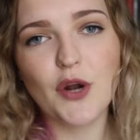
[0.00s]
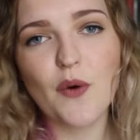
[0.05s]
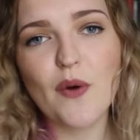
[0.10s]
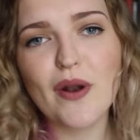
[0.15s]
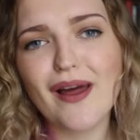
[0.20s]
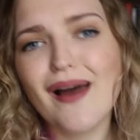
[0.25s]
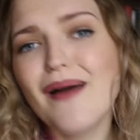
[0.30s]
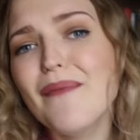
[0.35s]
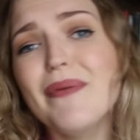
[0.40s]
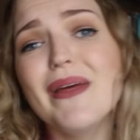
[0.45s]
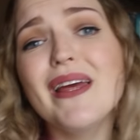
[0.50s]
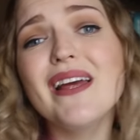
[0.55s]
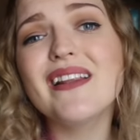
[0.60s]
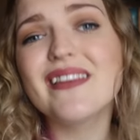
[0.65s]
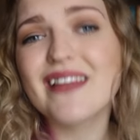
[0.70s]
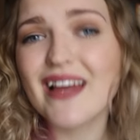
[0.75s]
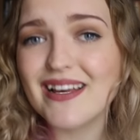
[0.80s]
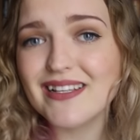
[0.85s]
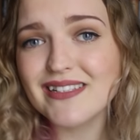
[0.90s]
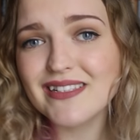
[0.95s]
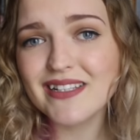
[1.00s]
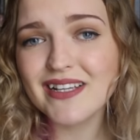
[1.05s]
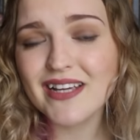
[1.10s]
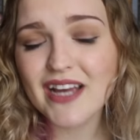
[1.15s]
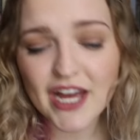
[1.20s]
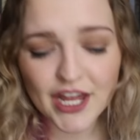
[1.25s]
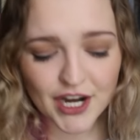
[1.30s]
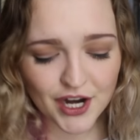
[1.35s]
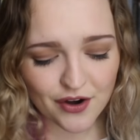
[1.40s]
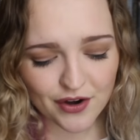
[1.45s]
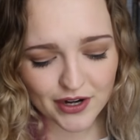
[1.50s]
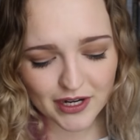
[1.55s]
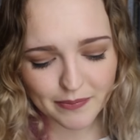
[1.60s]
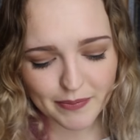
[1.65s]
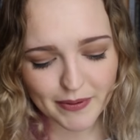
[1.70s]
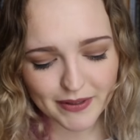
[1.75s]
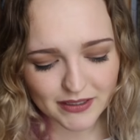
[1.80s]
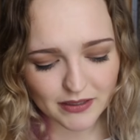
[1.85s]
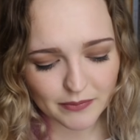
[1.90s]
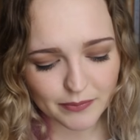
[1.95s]
you know what, I'm being lazy and I already
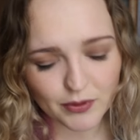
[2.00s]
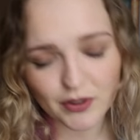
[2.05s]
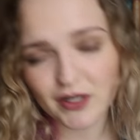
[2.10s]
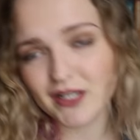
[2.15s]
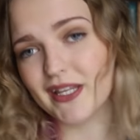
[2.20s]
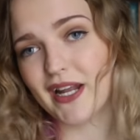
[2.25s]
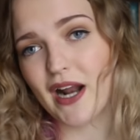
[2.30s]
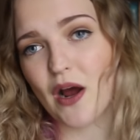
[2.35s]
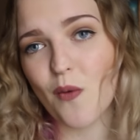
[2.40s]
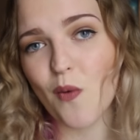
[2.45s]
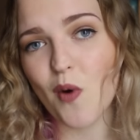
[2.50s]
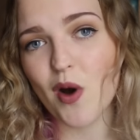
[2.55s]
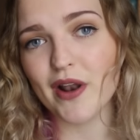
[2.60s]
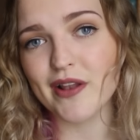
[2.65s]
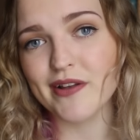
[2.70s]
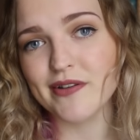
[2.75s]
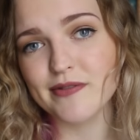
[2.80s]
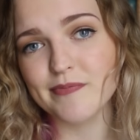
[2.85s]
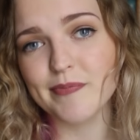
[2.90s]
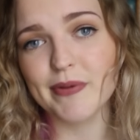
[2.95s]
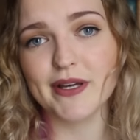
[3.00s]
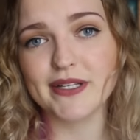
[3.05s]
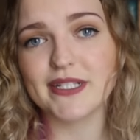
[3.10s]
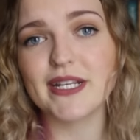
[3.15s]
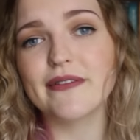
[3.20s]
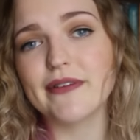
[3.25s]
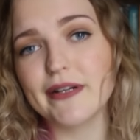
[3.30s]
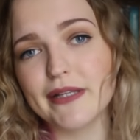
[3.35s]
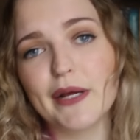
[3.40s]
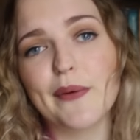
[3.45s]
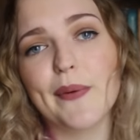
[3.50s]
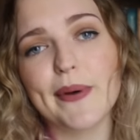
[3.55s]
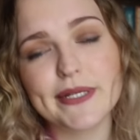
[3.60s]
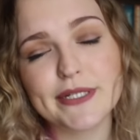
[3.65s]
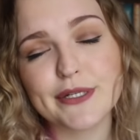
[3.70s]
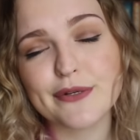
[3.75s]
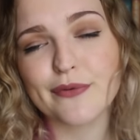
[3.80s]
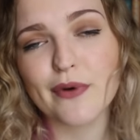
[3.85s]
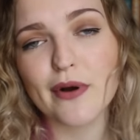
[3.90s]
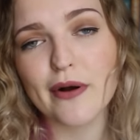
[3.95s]
picked the book that I want because I read the
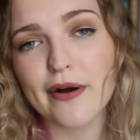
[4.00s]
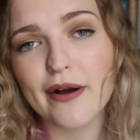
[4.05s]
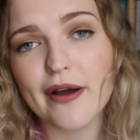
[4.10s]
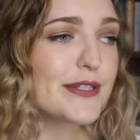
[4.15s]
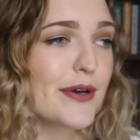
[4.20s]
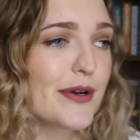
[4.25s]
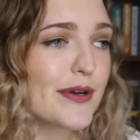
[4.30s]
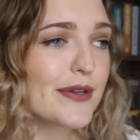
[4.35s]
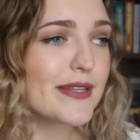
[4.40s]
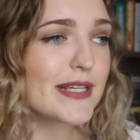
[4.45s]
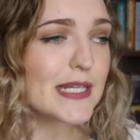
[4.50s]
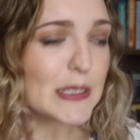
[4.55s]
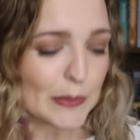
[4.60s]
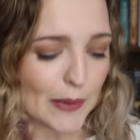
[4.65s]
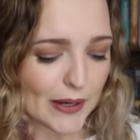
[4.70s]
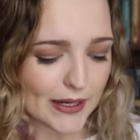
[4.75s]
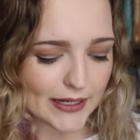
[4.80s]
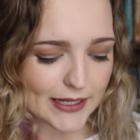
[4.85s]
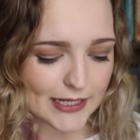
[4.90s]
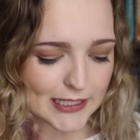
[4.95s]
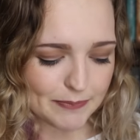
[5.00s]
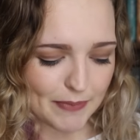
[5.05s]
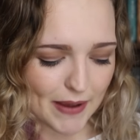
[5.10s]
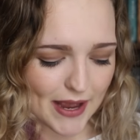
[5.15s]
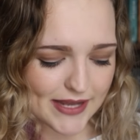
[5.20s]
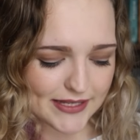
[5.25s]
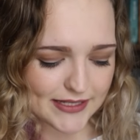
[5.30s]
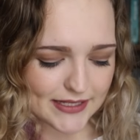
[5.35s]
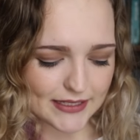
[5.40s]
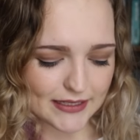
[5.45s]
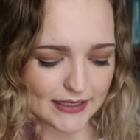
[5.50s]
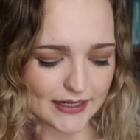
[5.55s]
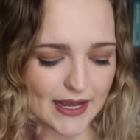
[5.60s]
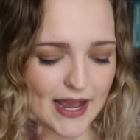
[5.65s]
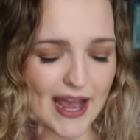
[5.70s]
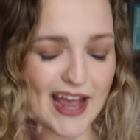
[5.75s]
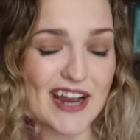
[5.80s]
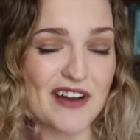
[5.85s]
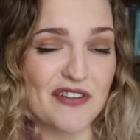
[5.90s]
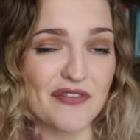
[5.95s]
question wrong. So this one is basically
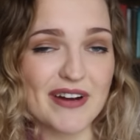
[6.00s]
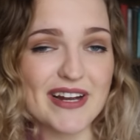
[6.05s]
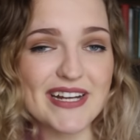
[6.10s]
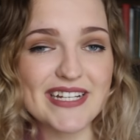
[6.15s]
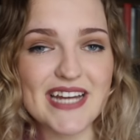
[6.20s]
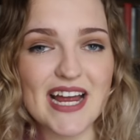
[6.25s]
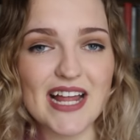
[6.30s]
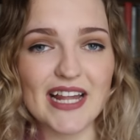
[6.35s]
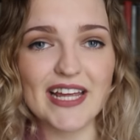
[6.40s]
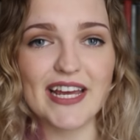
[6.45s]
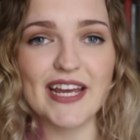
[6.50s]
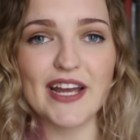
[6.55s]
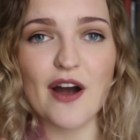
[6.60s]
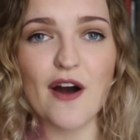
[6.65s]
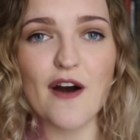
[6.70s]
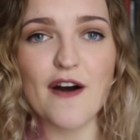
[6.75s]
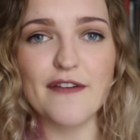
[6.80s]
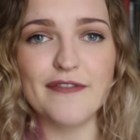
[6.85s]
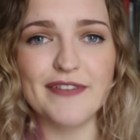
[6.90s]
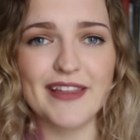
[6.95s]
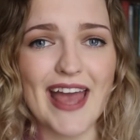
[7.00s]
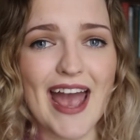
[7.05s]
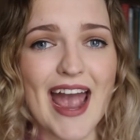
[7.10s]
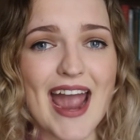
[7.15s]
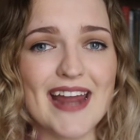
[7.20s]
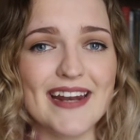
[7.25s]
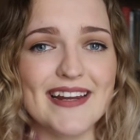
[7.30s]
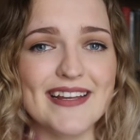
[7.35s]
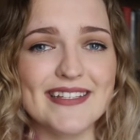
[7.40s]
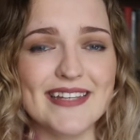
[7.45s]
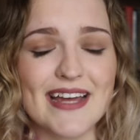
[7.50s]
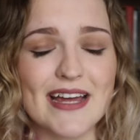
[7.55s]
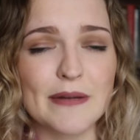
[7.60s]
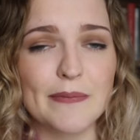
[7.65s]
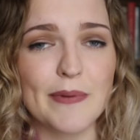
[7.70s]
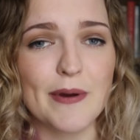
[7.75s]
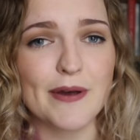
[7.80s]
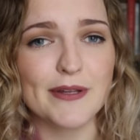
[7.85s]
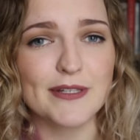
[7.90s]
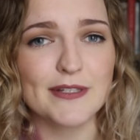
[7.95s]
a retelling of the Hades and
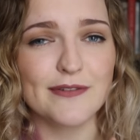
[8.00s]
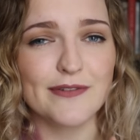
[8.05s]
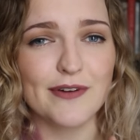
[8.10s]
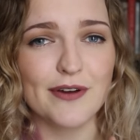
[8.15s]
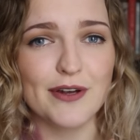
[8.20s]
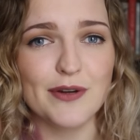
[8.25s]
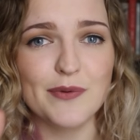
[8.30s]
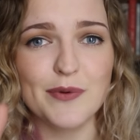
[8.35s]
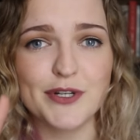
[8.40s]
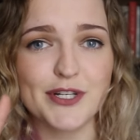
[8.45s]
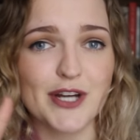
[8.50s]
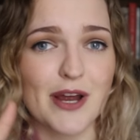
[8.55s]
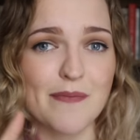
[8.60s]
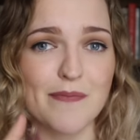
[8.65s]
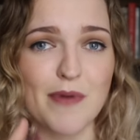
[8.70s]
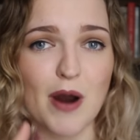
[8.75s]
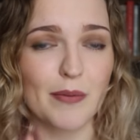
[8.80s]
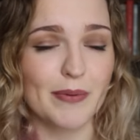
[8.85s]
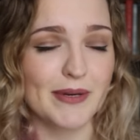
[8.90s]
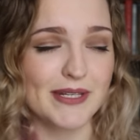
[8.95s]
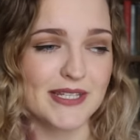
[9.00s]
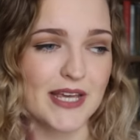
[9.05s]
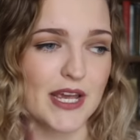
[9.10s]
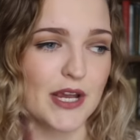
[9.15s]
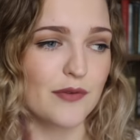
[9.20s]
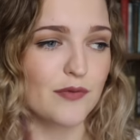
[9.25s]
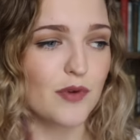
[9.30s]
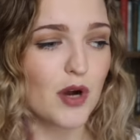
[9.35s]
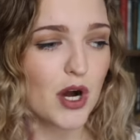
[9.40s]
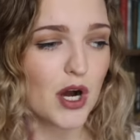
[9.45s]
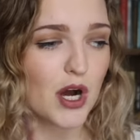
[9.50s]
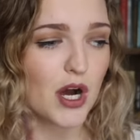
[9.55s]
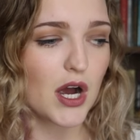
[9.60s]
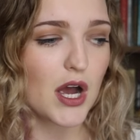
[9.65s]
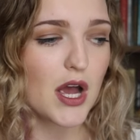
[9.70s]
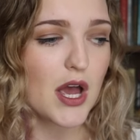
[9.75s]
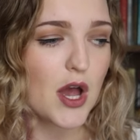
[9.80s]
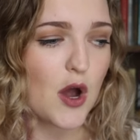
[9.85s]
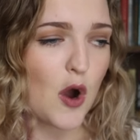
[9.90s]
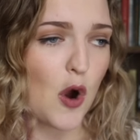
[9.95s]
Persephone, which I'm probably saying
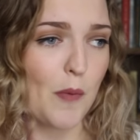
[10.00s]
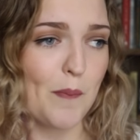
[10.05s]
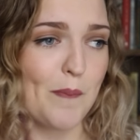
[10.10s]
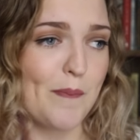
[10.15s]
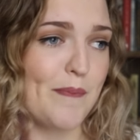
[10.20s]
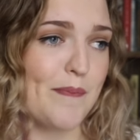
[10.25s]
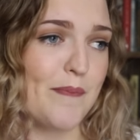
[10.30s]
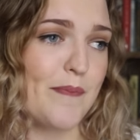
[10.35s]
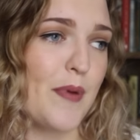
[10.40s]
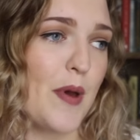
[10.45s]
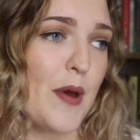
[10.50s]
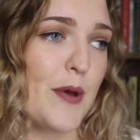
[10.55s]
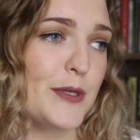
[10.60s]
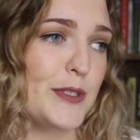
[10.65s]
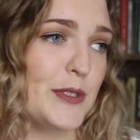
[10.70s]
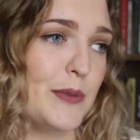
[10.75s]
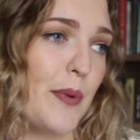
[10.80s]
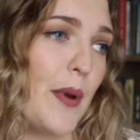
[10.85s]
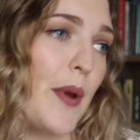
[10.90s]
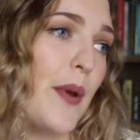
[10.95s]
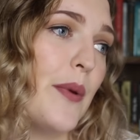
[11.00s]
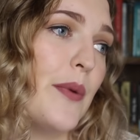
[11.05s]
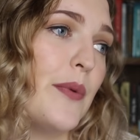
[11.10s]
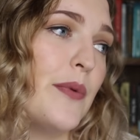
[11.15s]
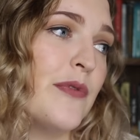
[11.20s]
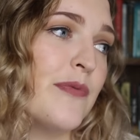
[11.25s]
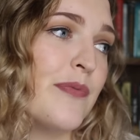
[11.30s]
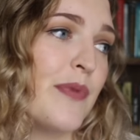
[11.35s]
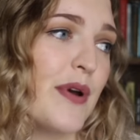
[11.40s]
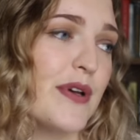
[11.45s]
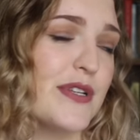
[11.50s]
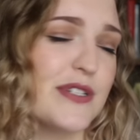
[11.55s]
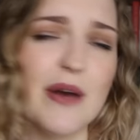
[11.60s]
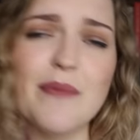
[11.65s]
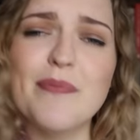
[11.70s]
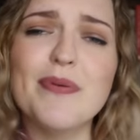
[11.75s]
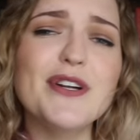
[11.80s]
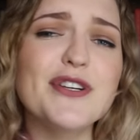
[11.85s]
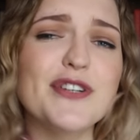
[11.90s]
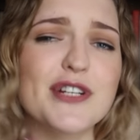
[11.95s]
wrong, or Persephone, Perse
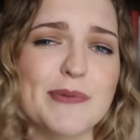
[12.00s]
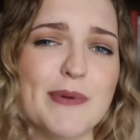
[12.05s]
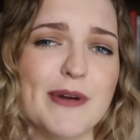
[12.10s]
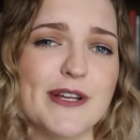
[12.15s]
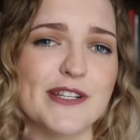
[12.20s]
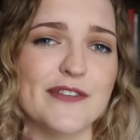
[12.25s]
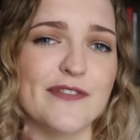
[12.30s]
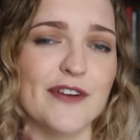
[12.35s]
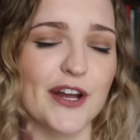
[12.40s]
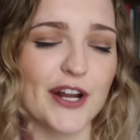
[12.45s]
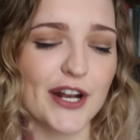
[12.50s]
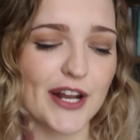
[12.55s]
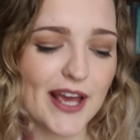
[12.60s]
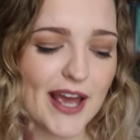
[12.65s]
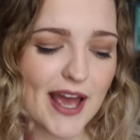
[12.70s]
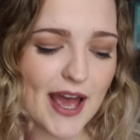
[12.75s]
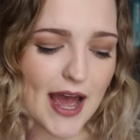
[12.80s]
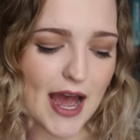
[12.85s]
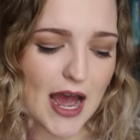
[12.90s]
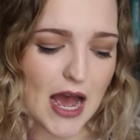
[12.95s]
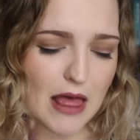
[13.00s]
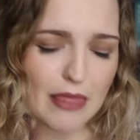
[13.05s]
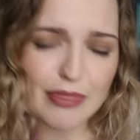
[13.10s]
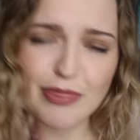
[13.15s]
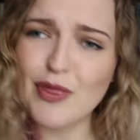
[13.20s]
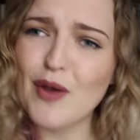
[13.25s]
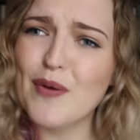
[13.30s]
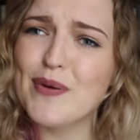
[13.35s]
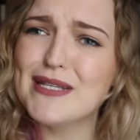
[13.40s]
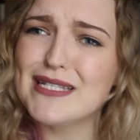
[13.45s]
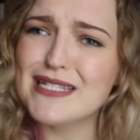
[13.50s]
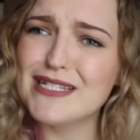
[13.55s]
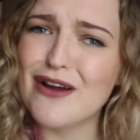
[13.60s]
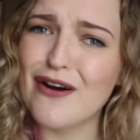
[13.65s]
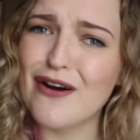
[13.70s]
I'm pretty sure it's Persephone. No, it's